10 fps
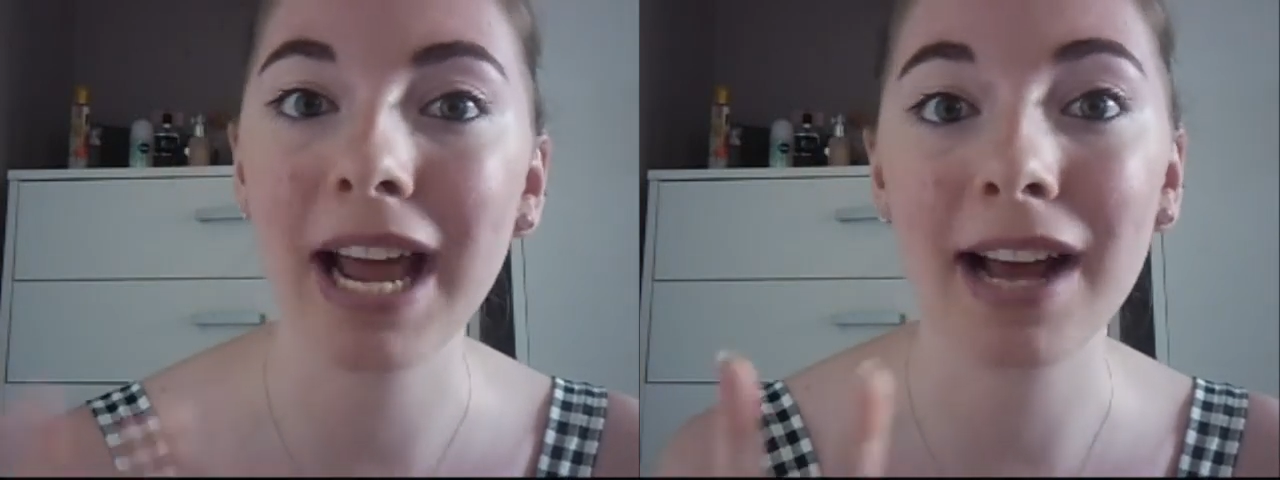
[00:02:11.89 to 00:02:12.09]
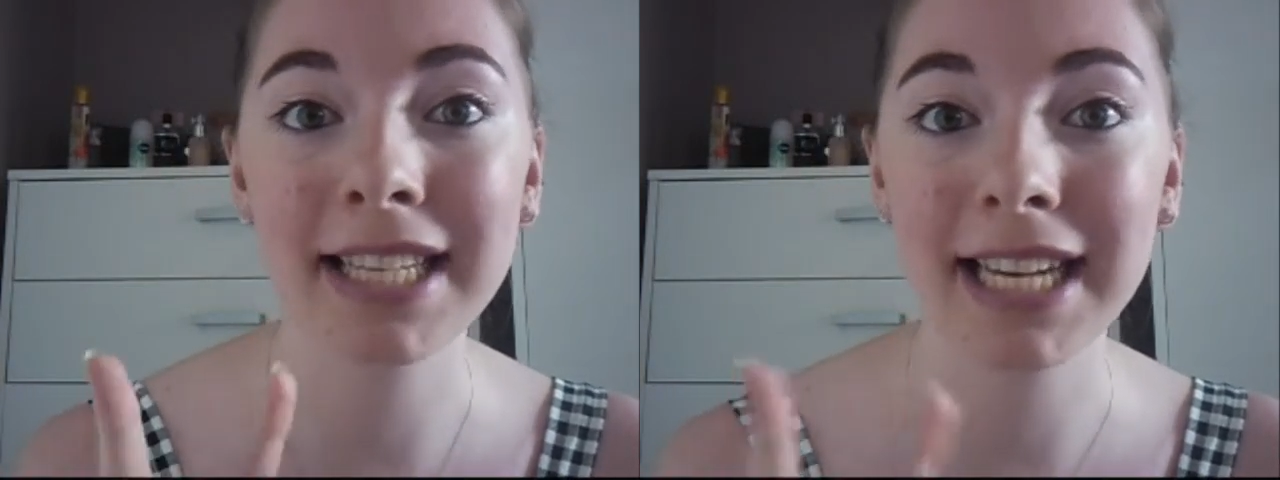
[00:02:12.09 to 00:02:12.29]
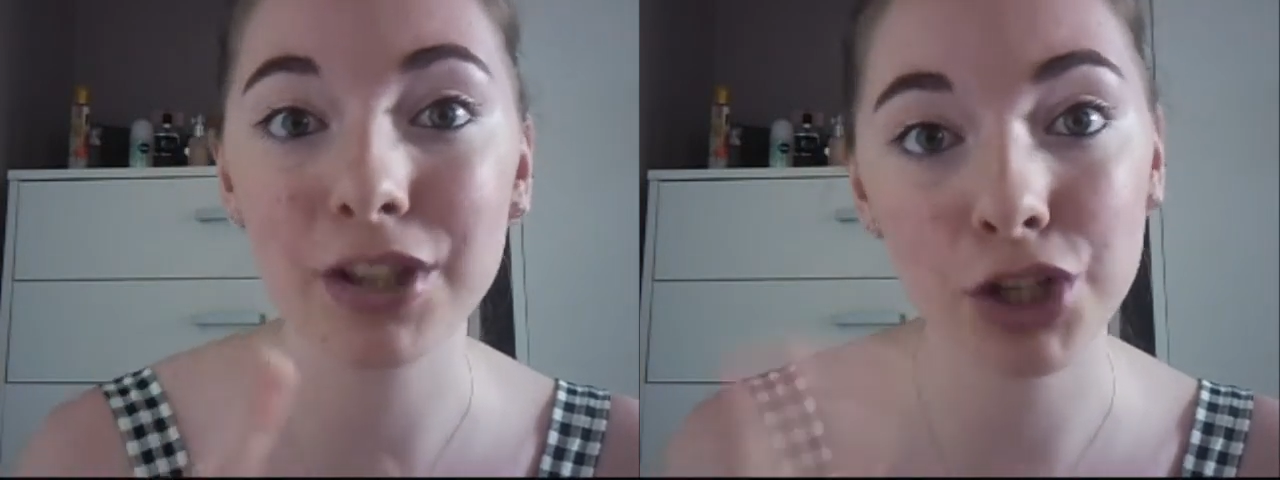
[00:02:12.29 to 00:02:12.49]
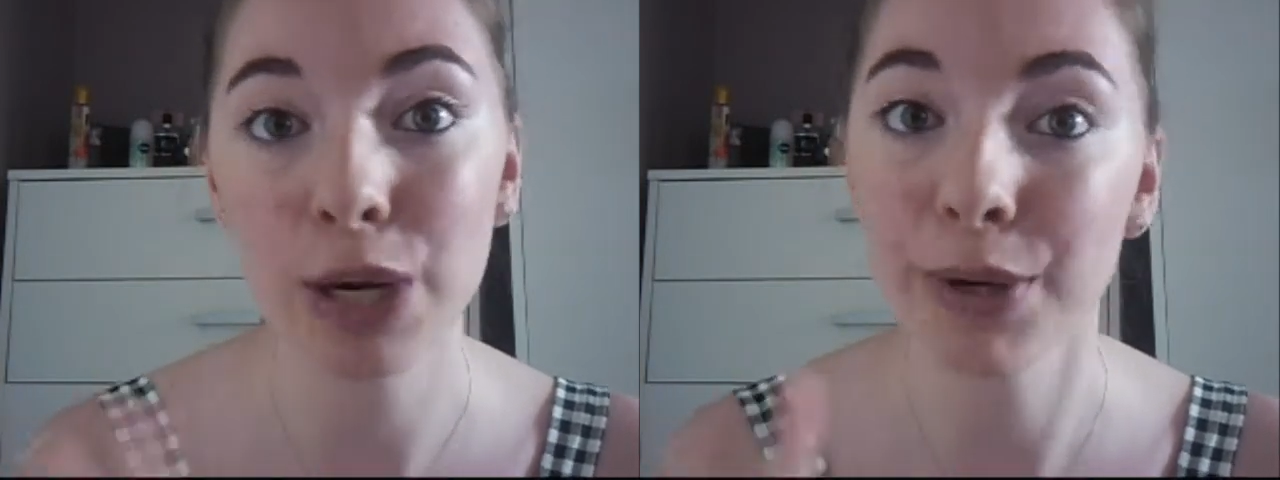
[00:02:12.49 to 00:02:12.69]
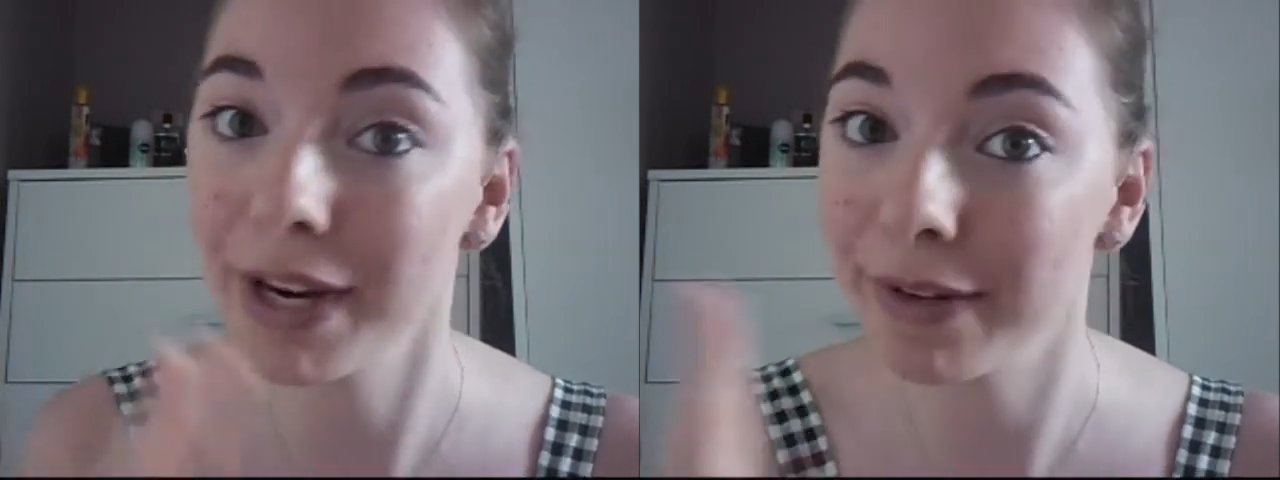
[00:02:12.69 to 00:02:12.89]
how to get
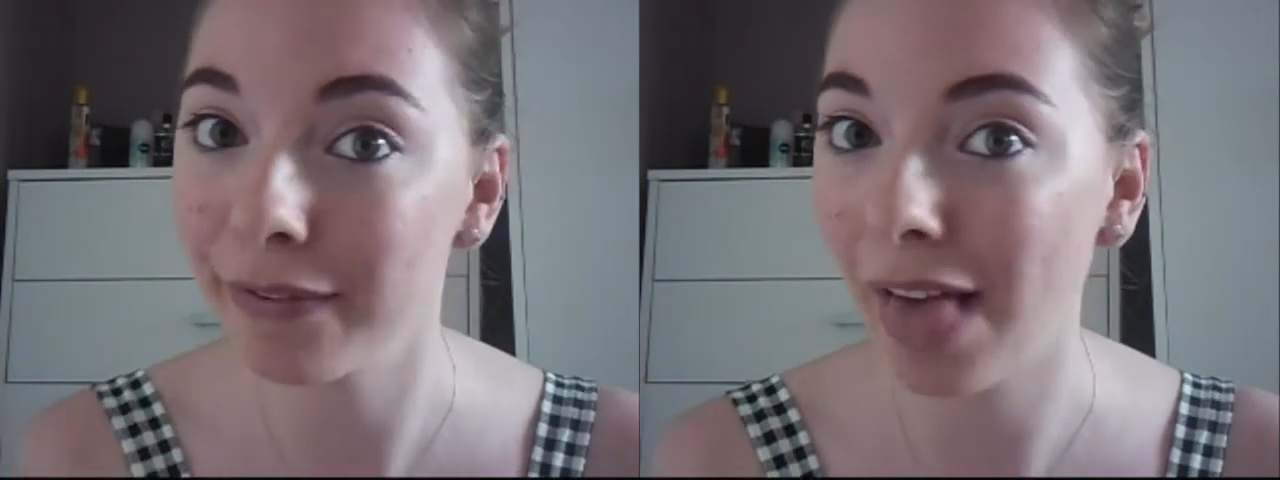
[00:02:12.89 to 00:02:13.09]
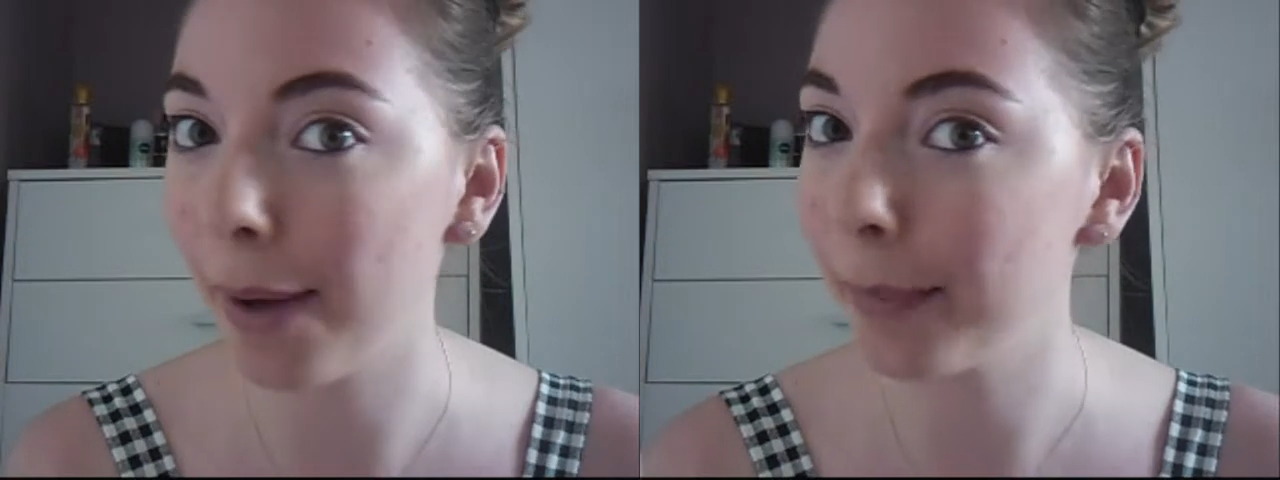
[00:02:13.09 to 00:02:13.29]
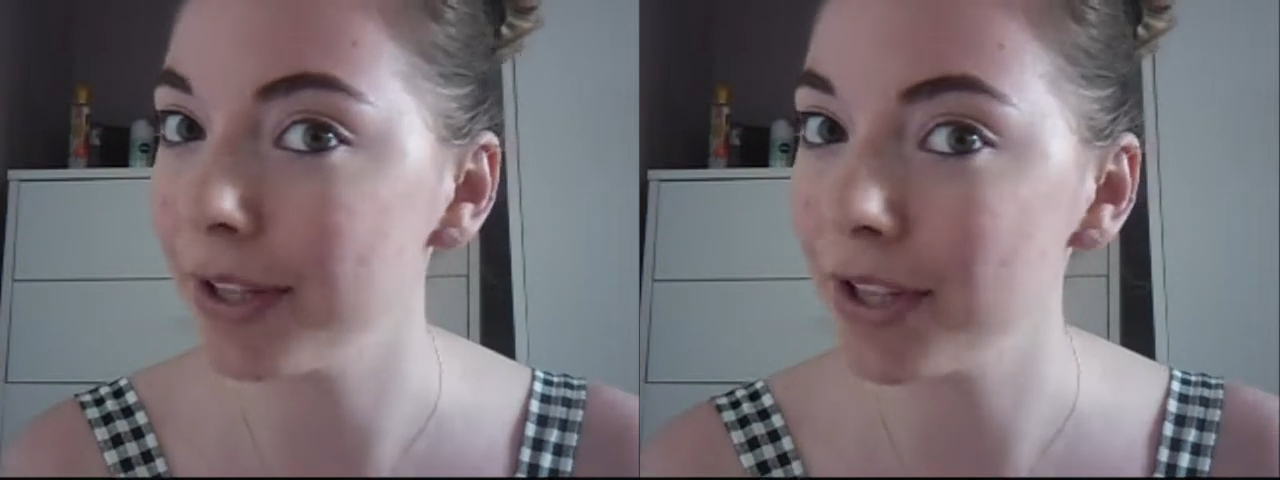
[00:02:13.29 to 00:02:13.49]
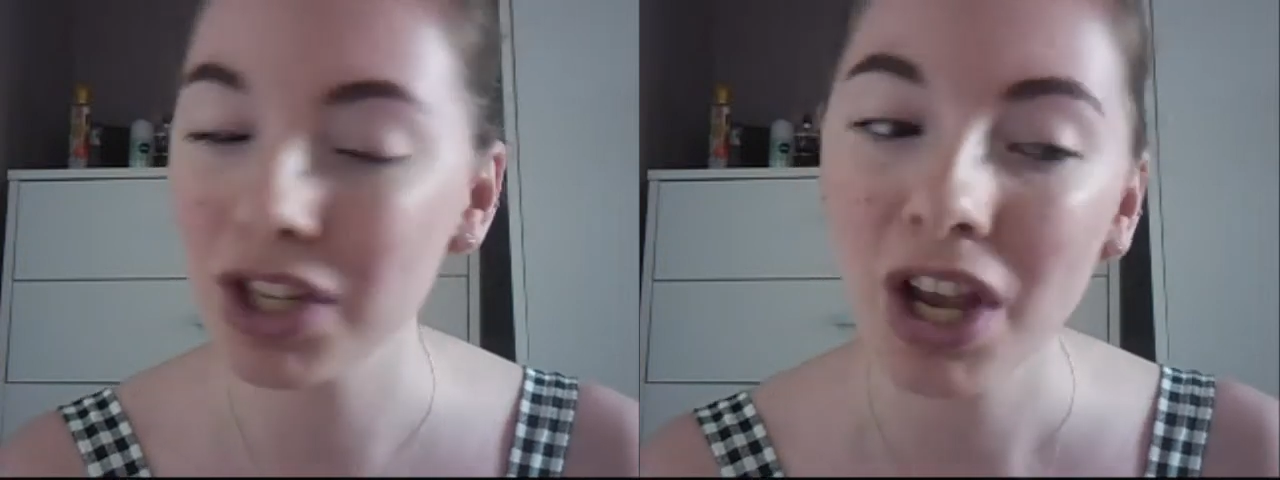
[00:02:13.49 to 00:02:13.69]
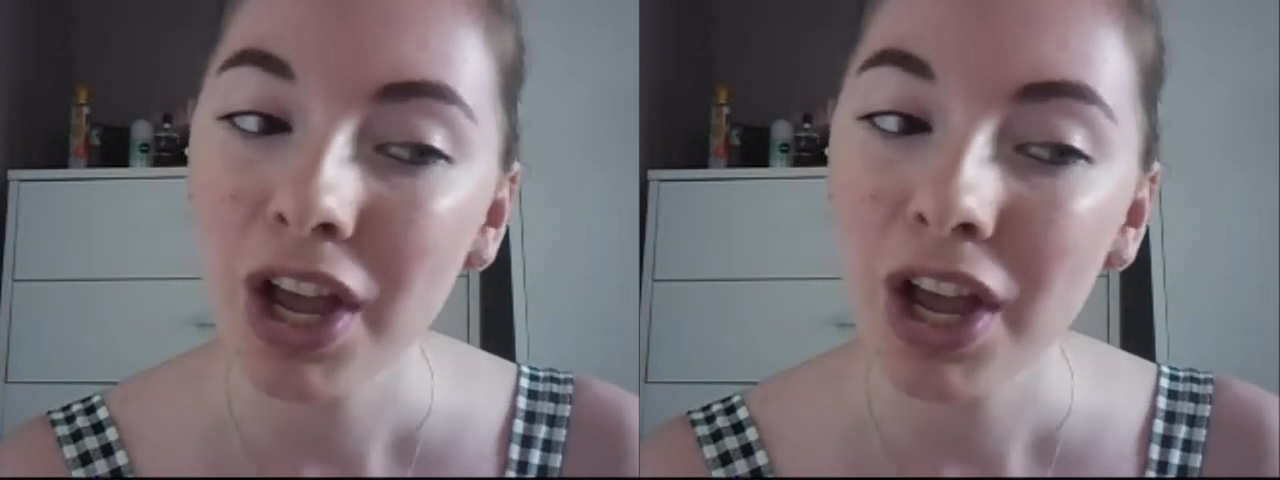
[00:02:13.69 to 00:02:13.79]
two-tone flowers.